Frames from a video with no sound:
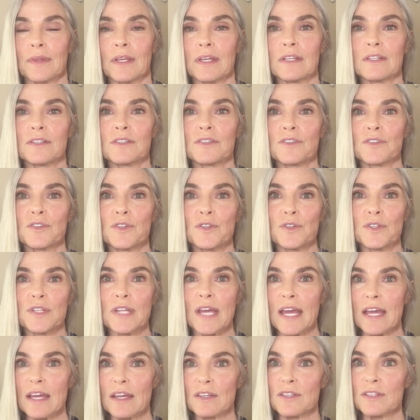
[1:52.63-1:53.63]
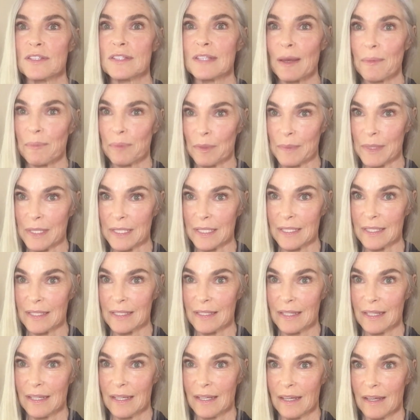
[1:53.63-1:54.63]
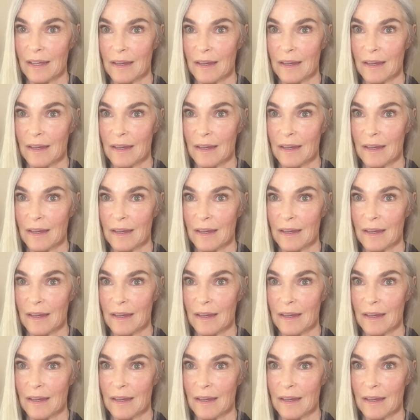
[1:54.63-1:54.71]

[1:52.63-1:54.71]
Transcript: is to take supplements,